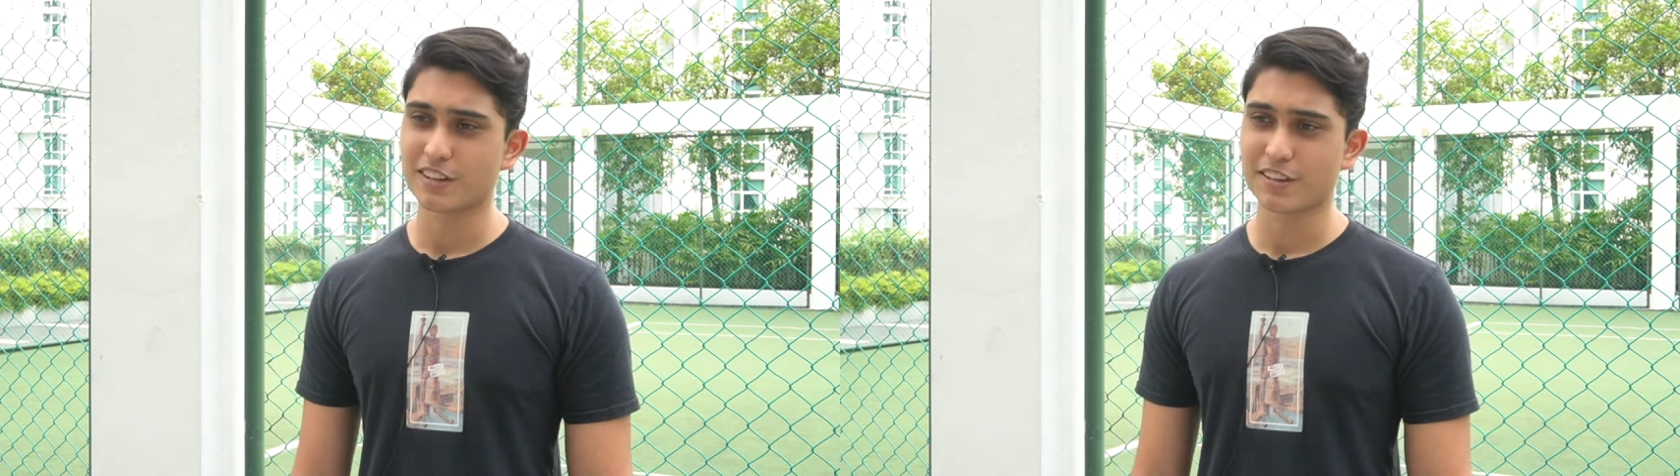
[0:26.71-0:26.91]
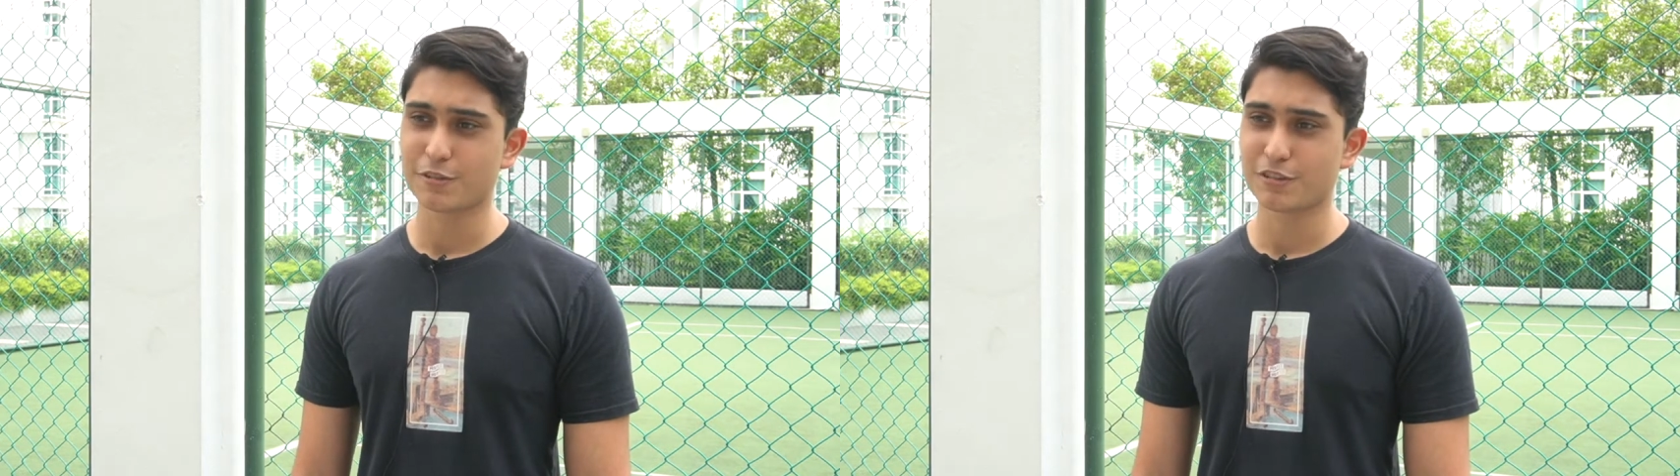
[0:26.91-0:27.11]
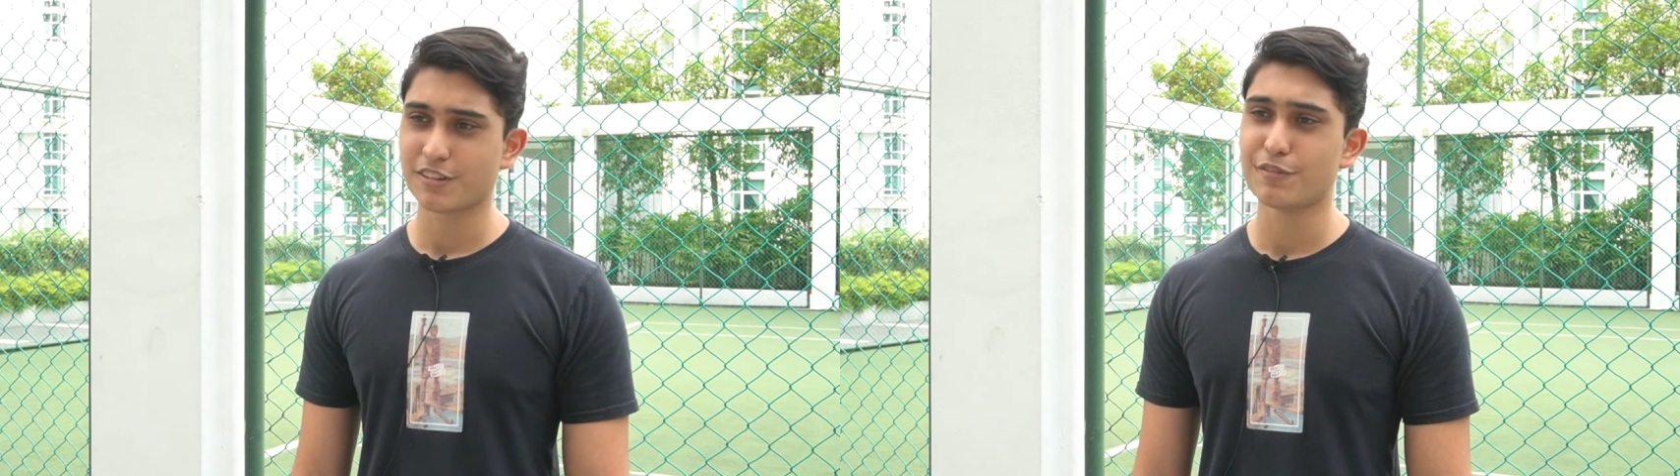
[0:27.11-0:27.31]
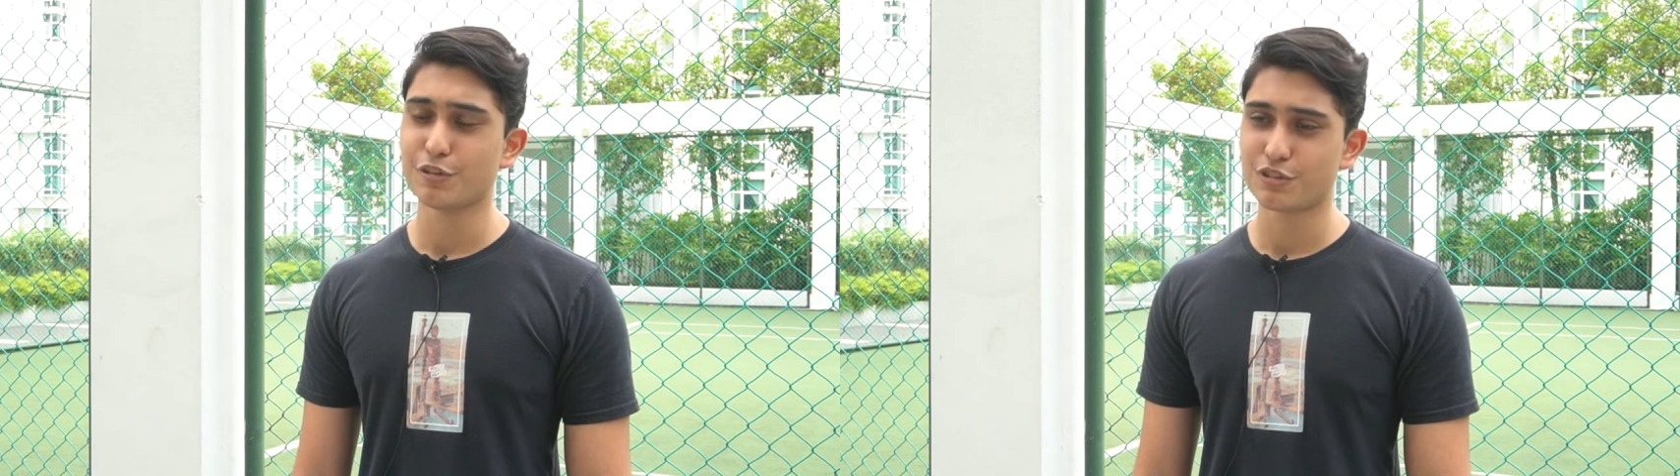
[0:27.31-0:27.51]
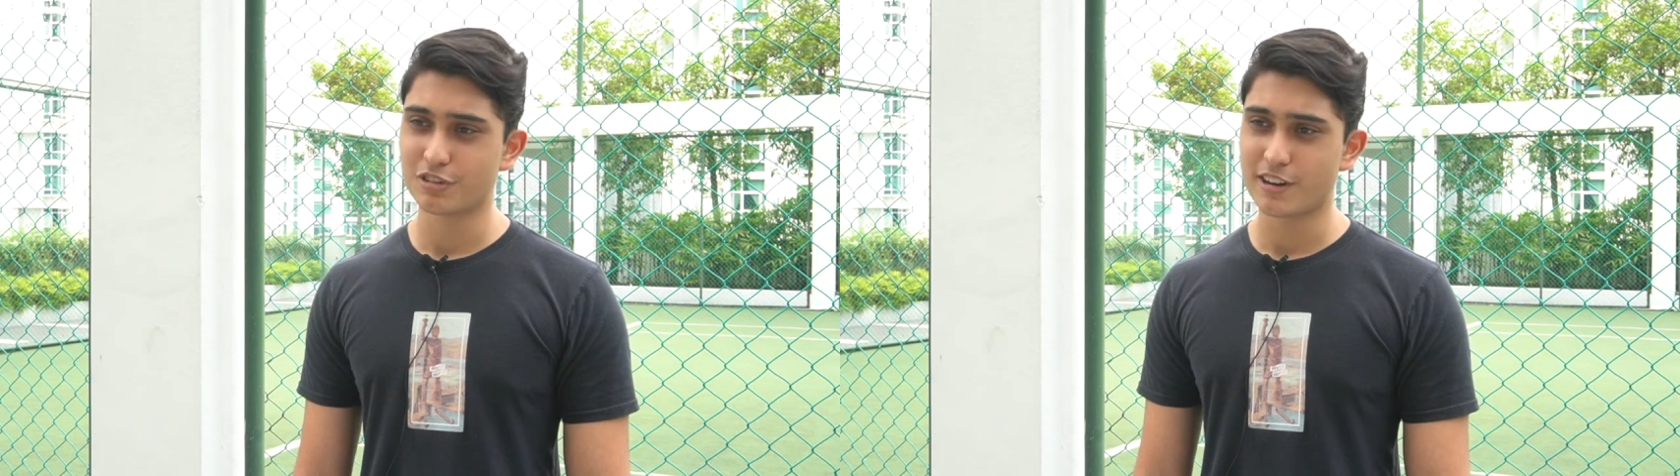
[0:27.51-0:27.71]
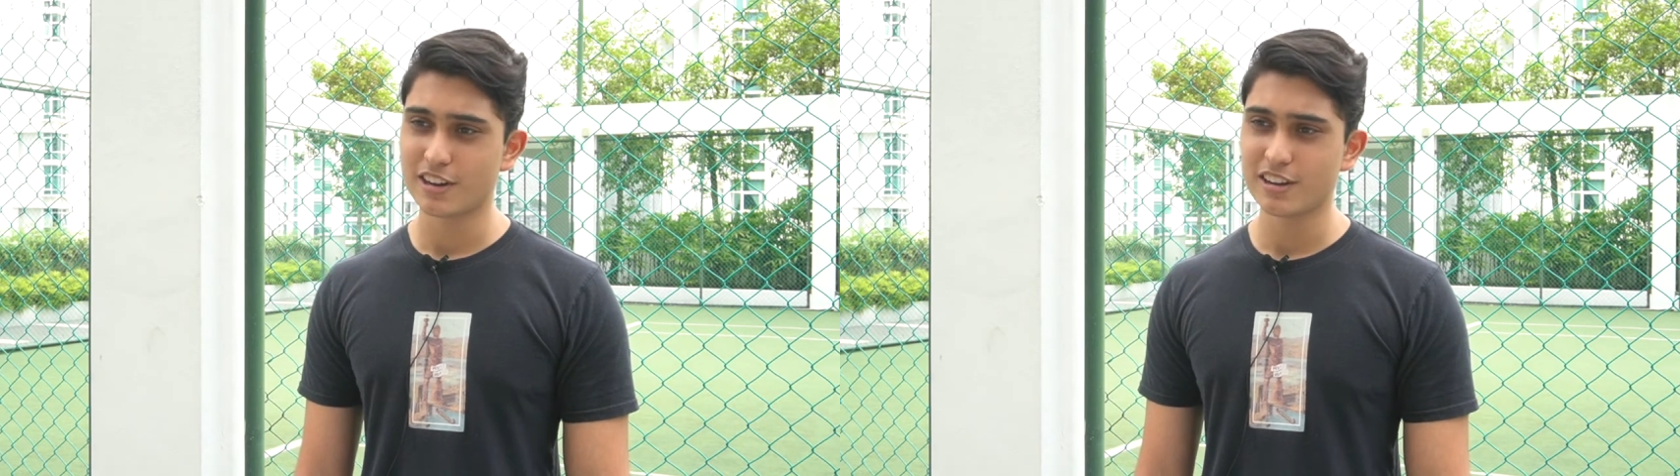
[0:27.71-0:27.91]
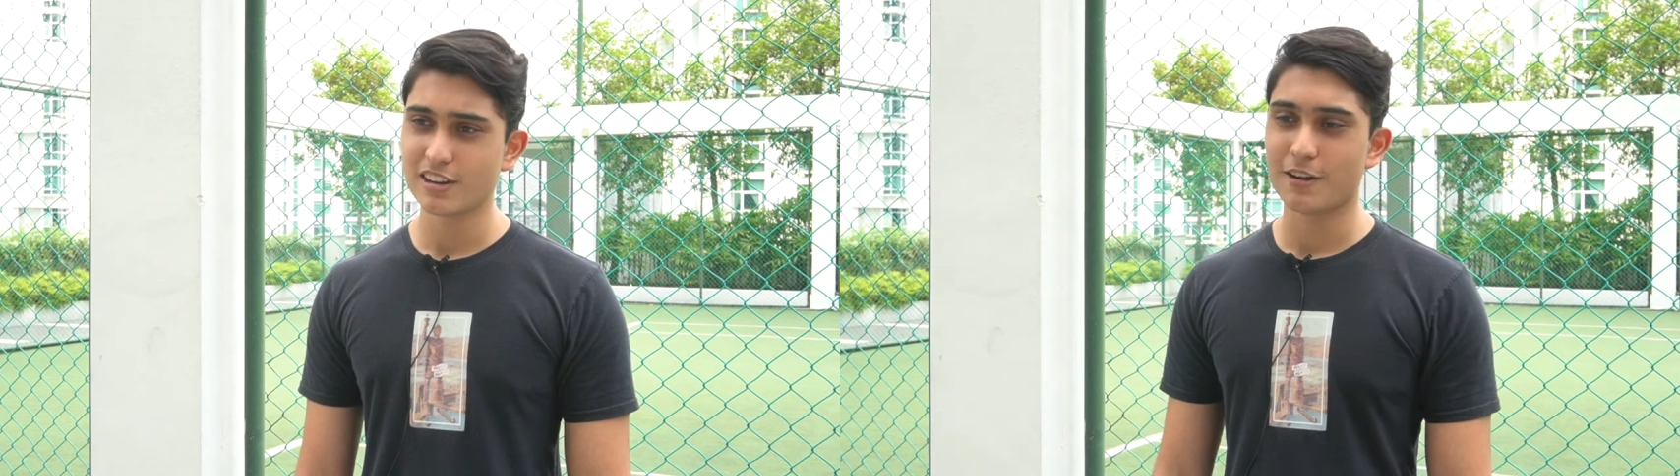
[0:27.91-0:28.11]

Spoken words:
their students future ready.